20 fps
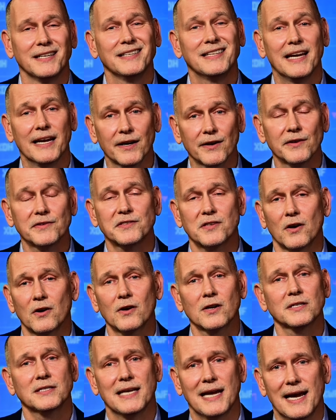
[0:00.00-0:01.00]
Tariffs
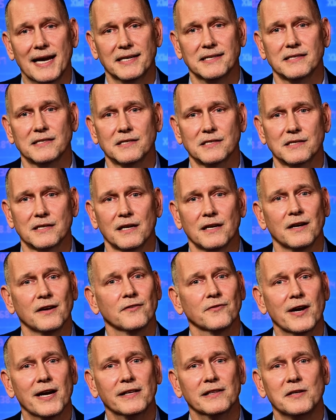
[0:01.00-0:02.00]
are taxes.
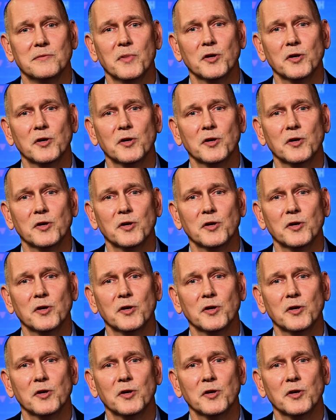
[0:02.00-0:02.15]
Frankly,